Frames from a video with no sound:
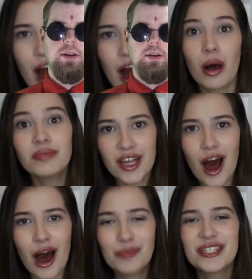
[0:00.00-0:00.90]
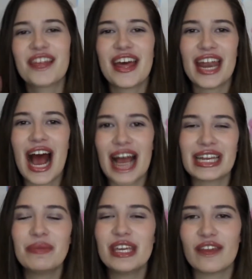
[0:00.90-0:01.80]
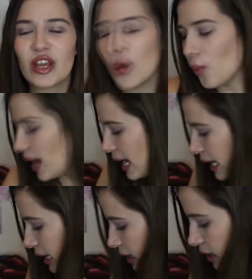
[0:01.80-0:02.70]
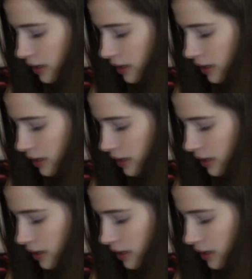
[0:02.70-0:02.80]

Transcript: Thumbs ups, then I'm gonna be giving away.